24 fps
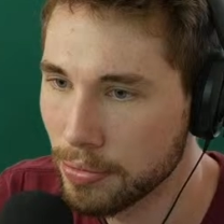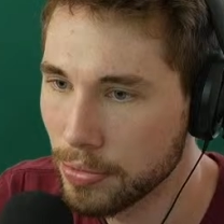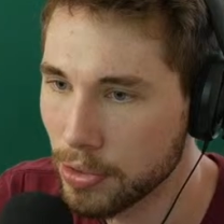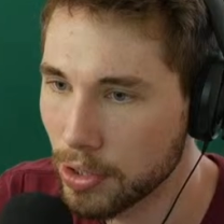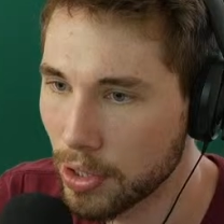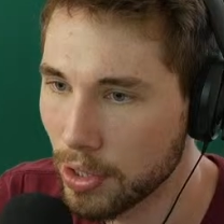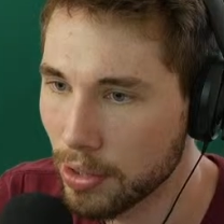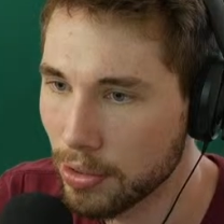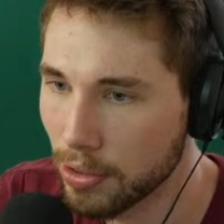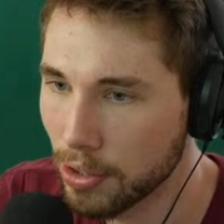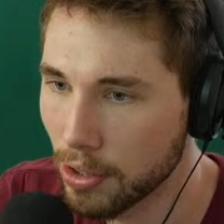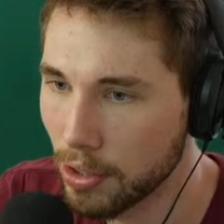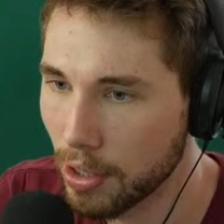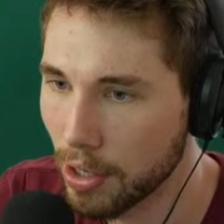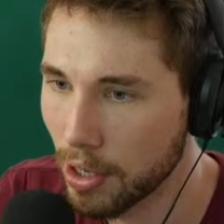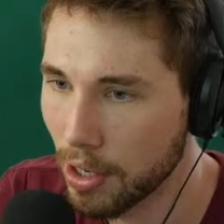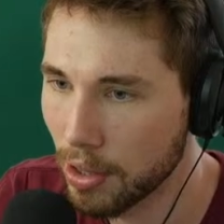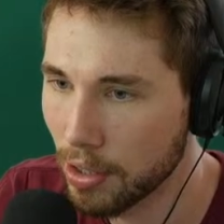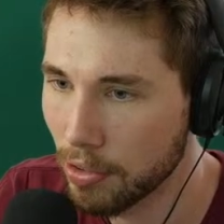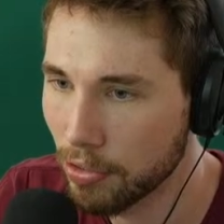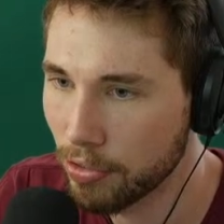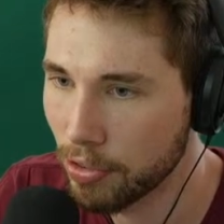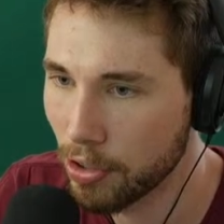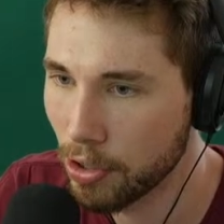So that's good.
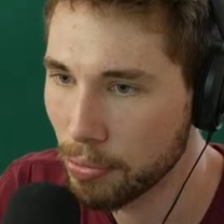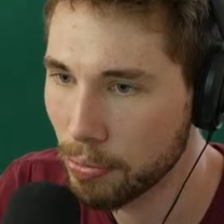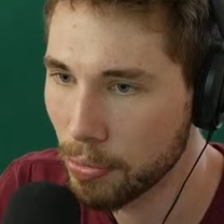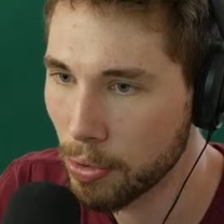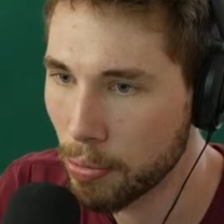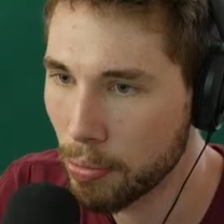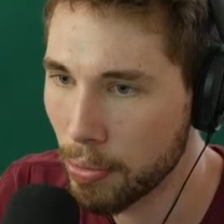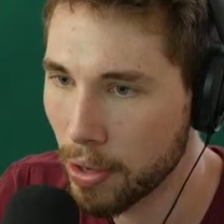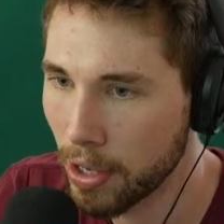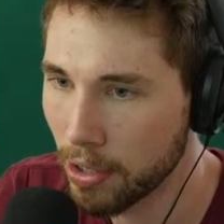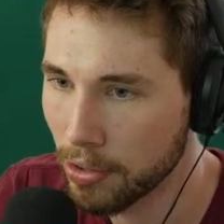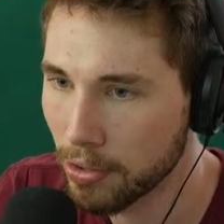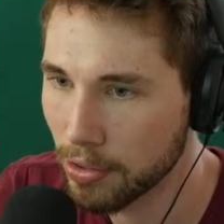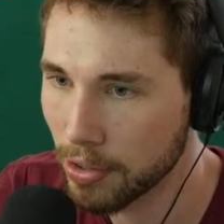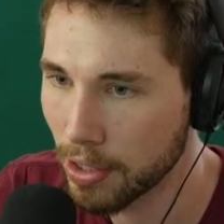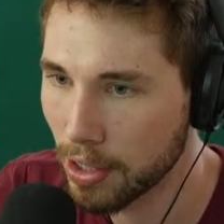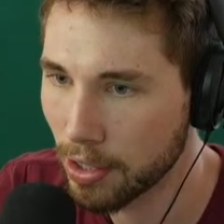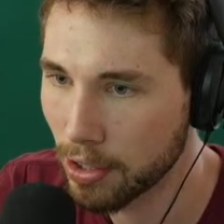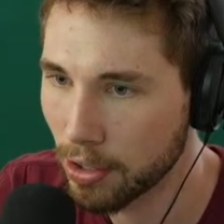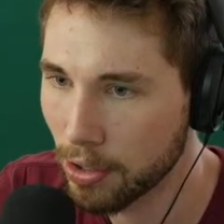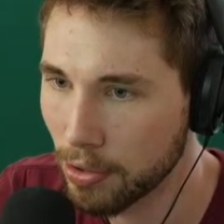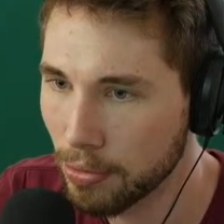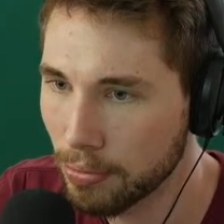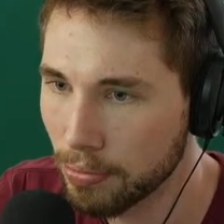And the fog bomb, how does that
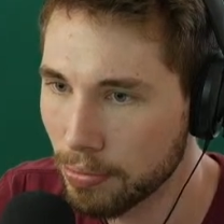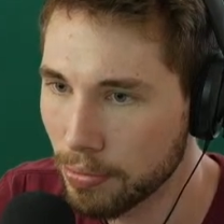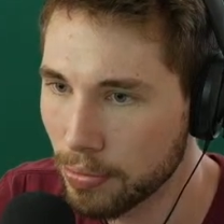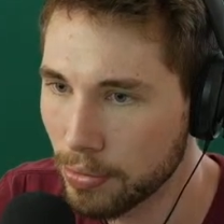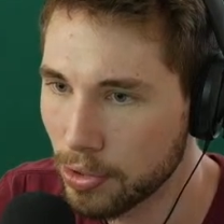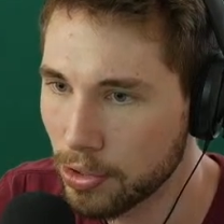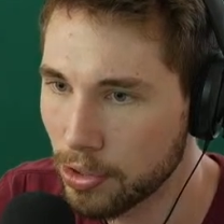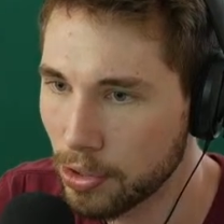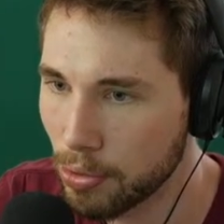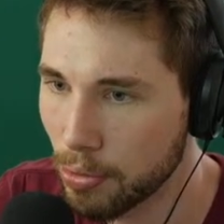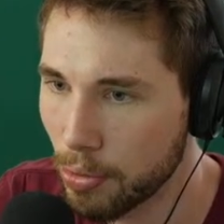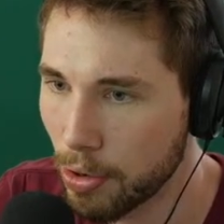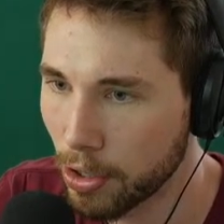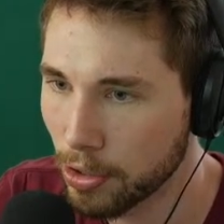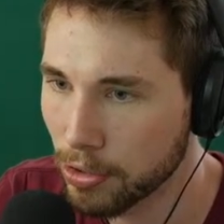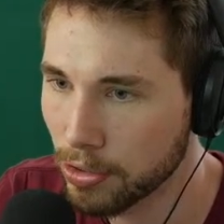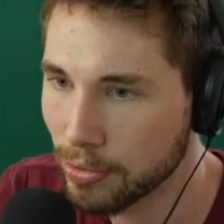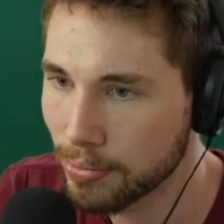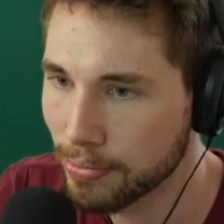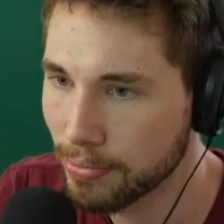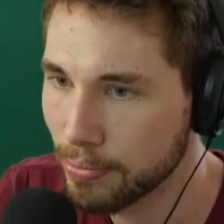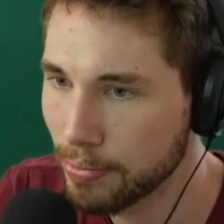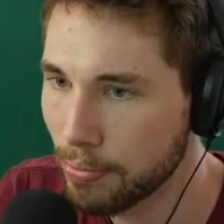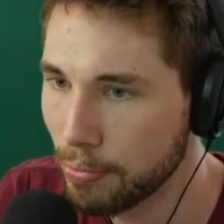go? Still works.
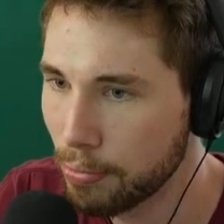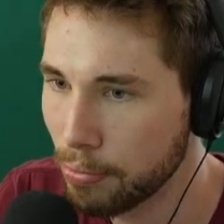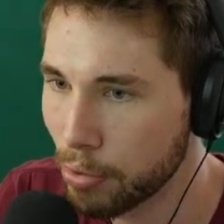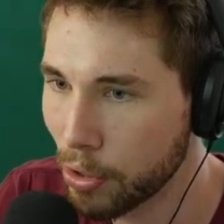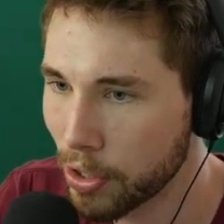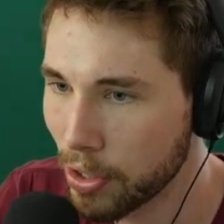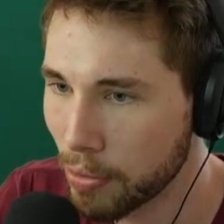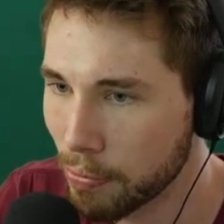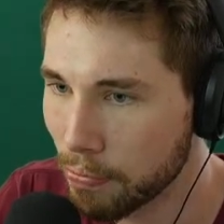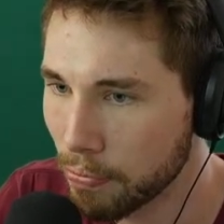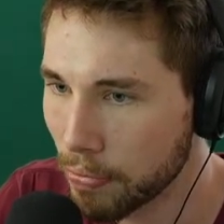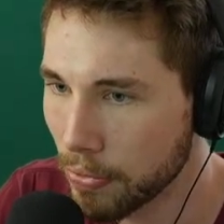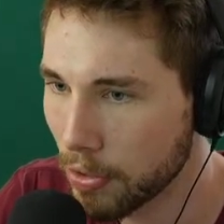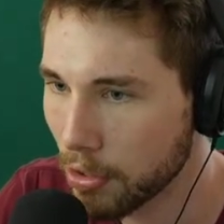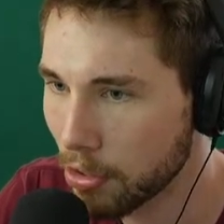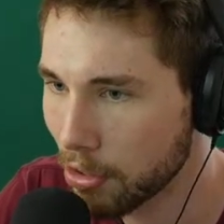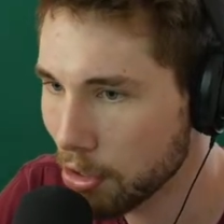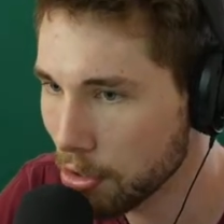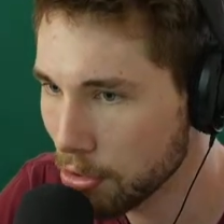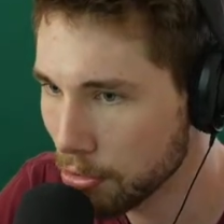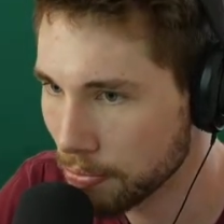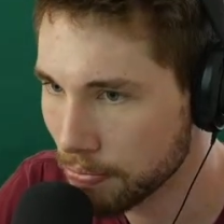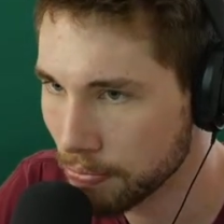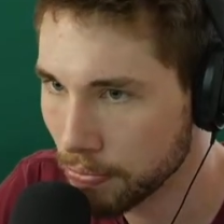Brilliant.
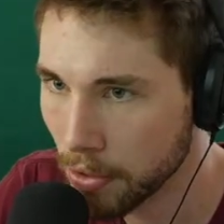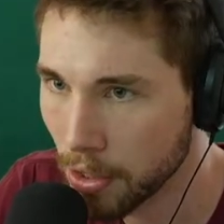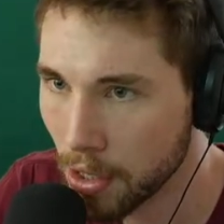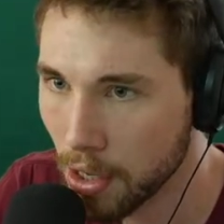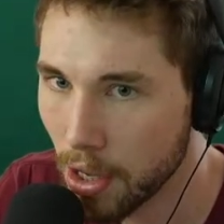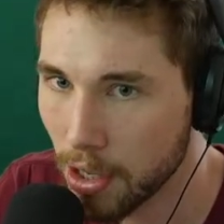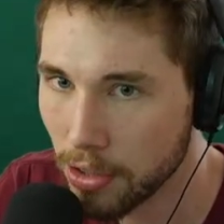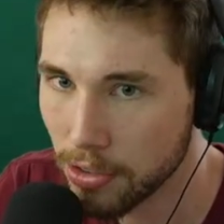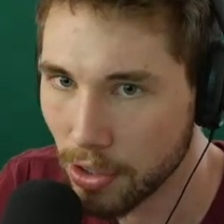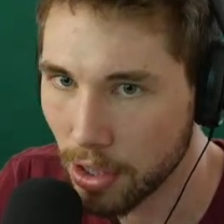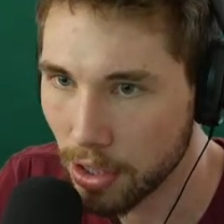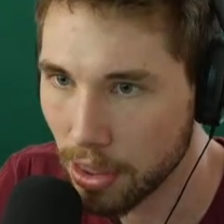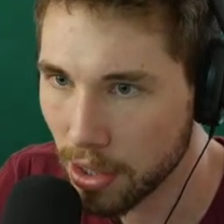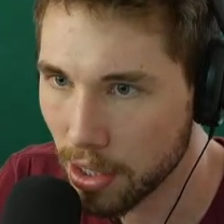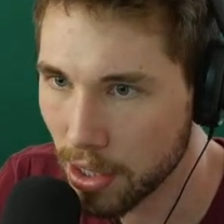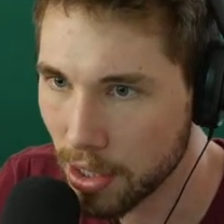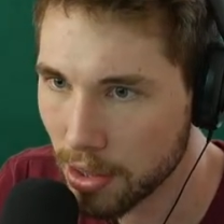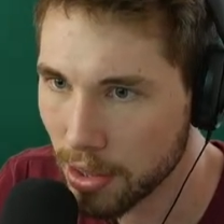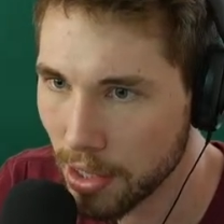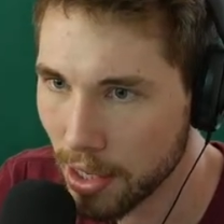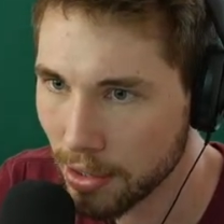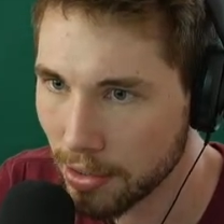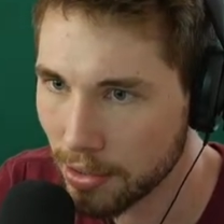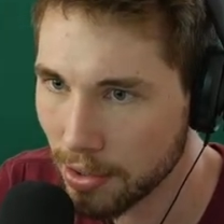Cool. So I think
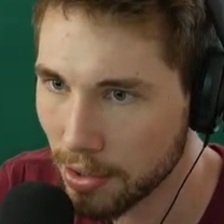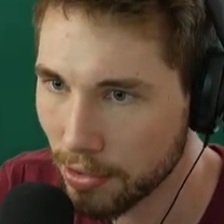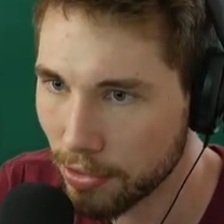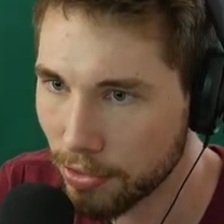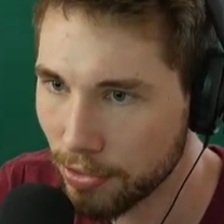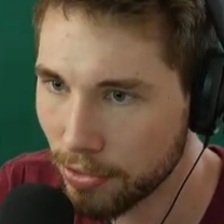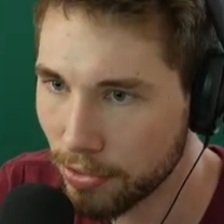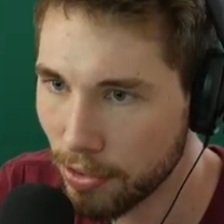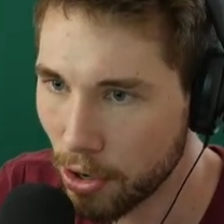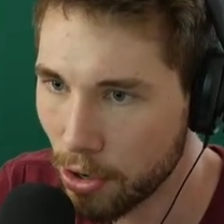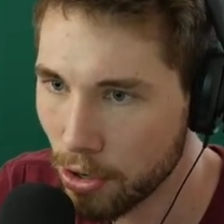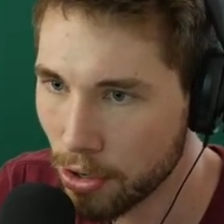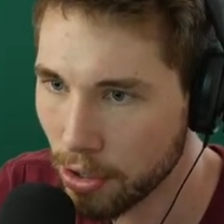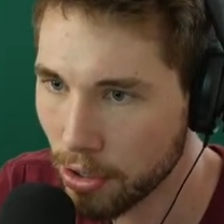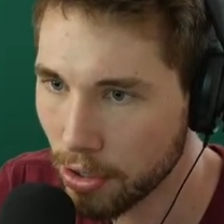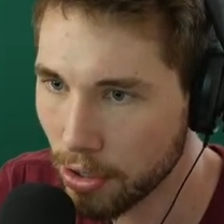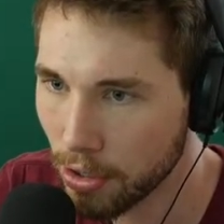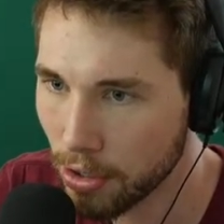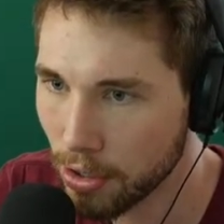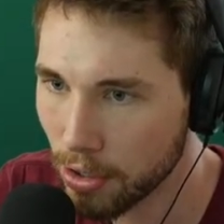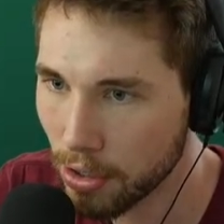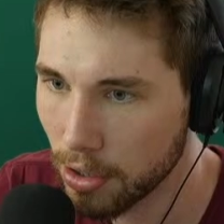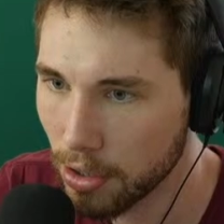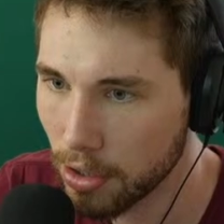that's the fog
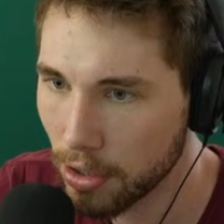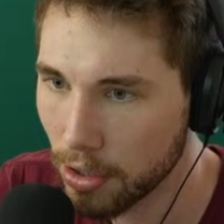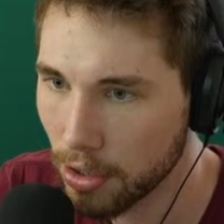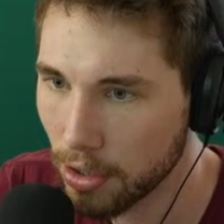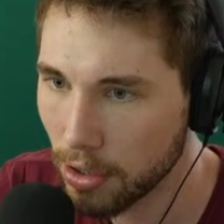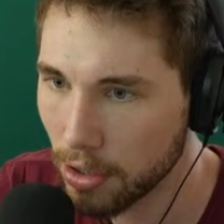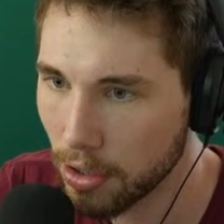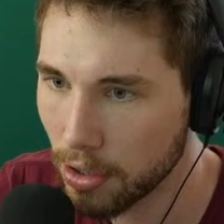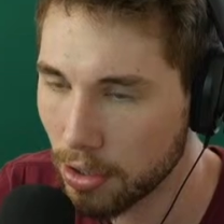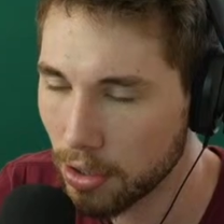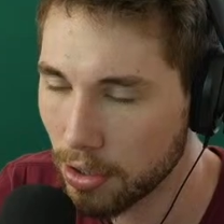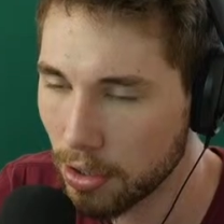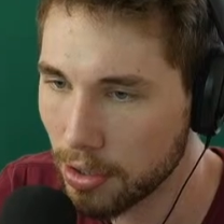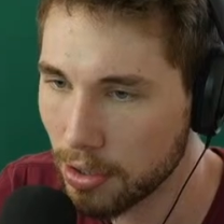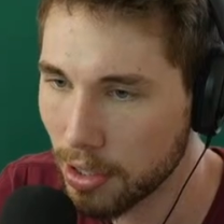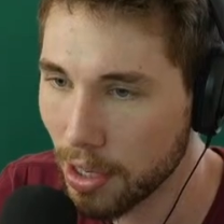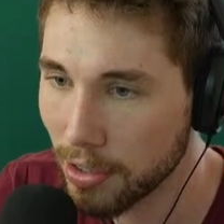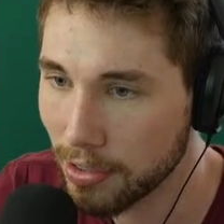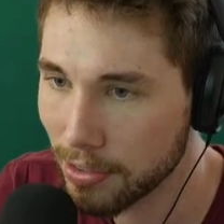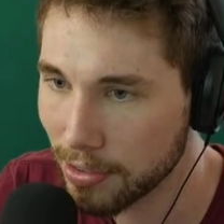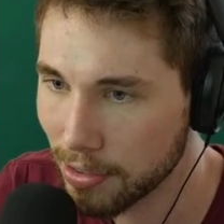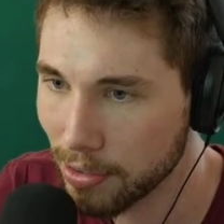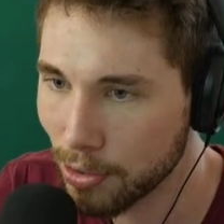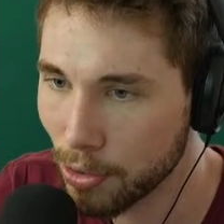
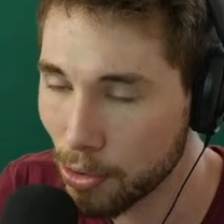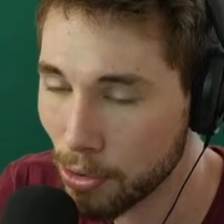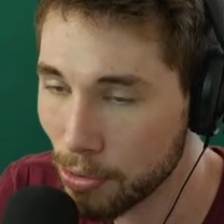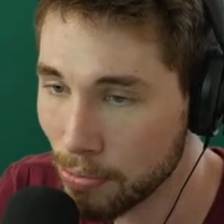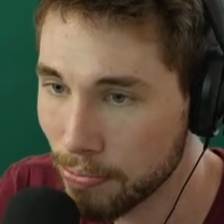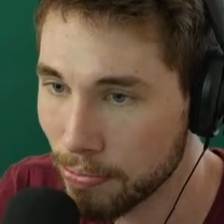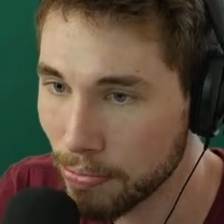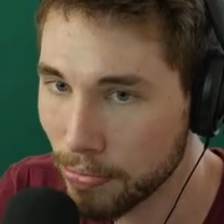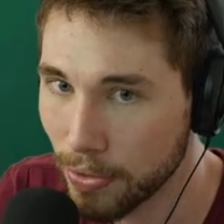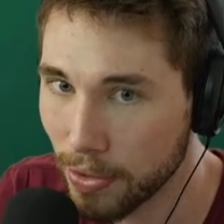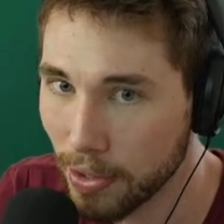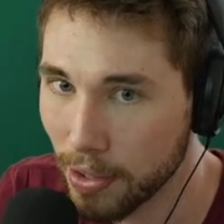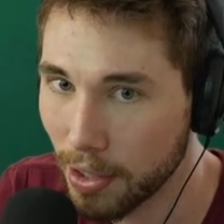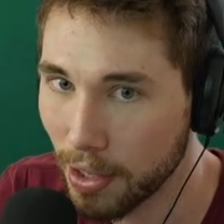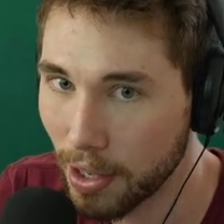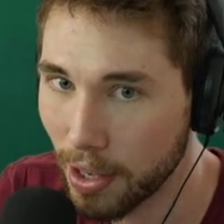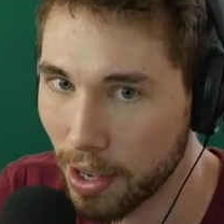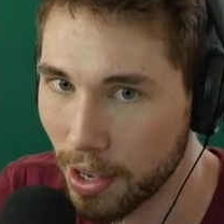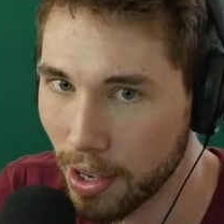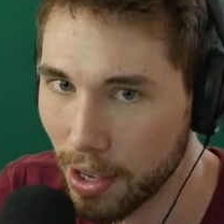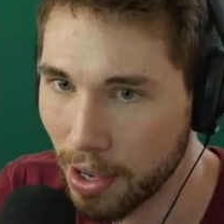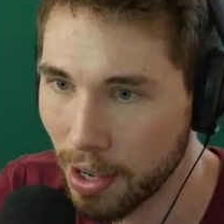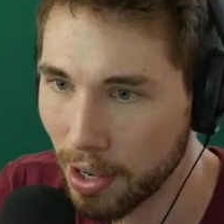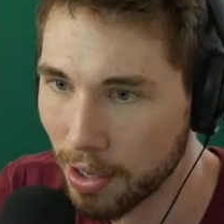dust storm
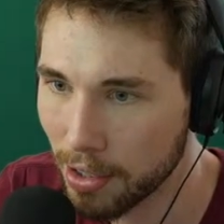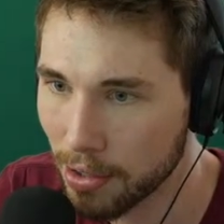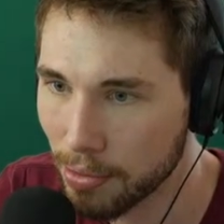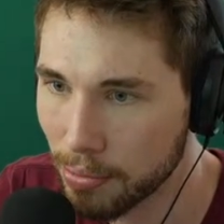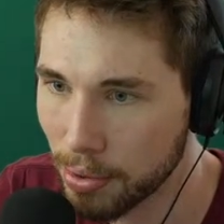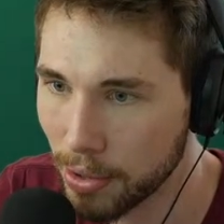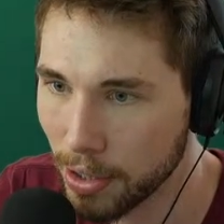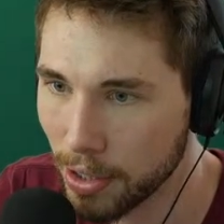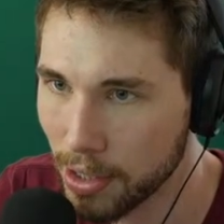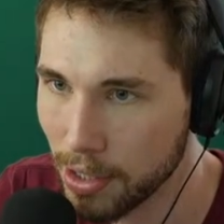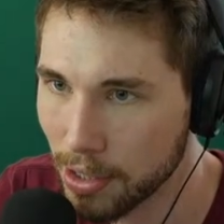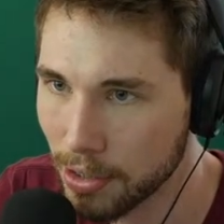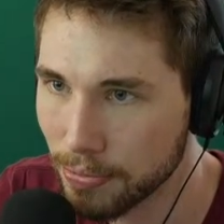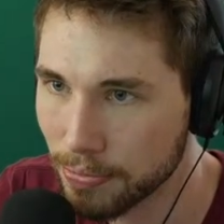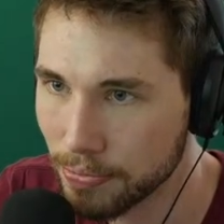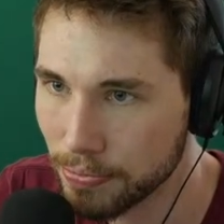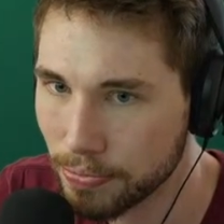completed.